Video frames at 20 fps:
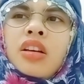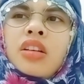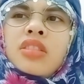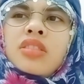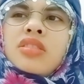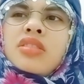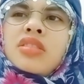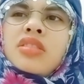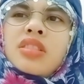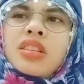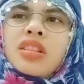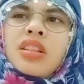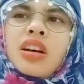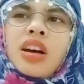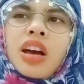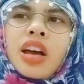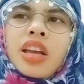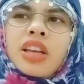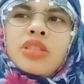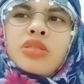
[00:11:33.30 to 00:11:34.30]
she
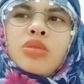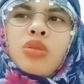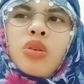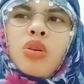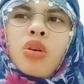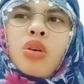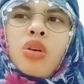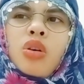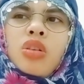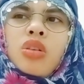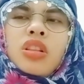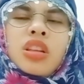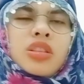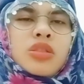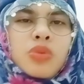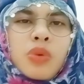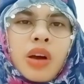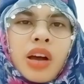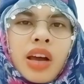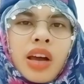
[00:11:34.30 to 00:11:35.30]
die, so that's
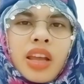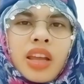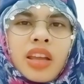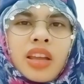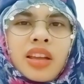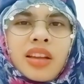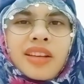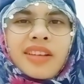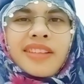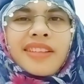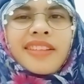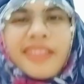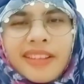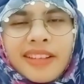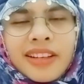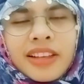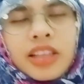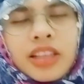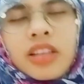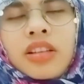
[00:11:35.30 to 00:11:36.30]
why.
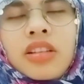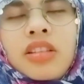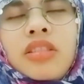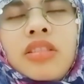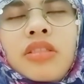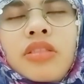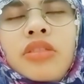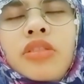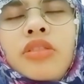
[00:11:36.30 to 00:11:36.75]
No.